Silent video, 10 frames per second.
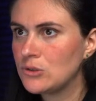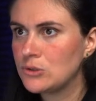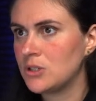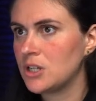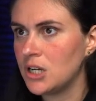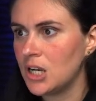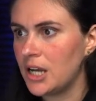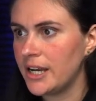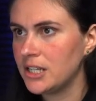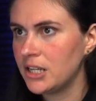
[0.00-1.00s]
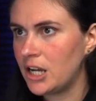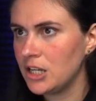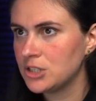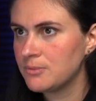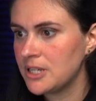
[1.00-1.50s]
to our online
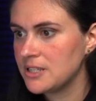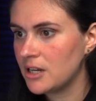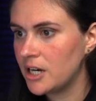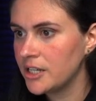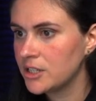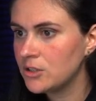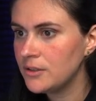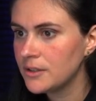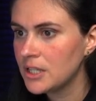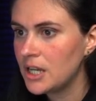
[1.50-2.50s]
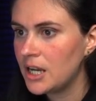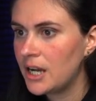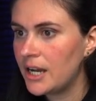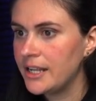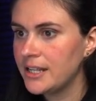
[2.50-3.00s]
knowledge base article
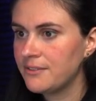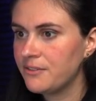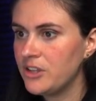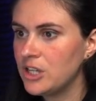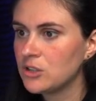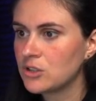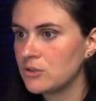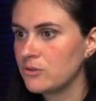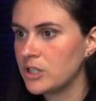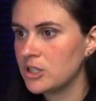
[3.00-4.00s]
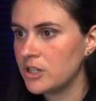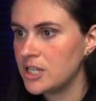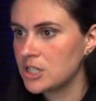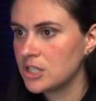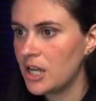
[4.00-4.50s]
in the field
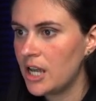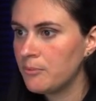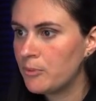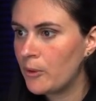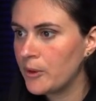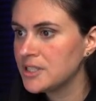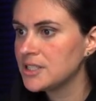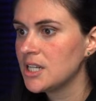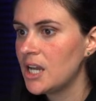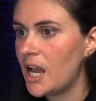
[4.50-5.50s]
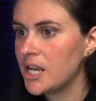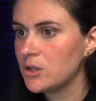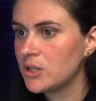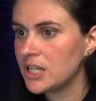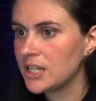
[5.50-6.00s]
configuration endpoint, and
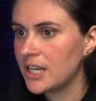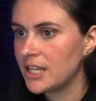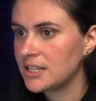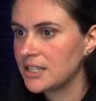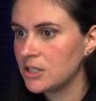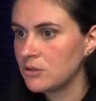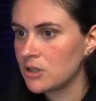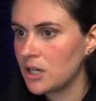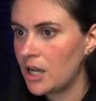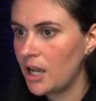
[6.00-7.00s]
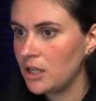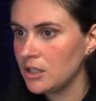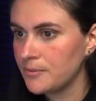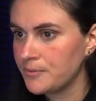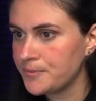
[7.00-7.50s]
you can get the
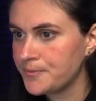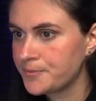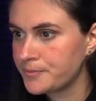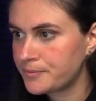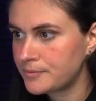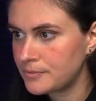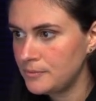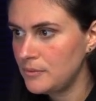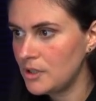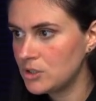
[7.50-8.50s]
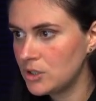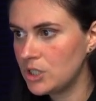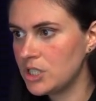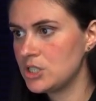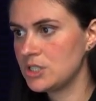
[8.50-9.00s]
URL. So you
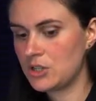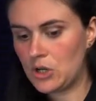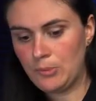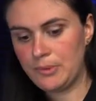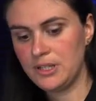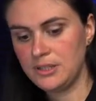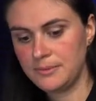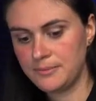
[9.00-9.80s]
can just copy it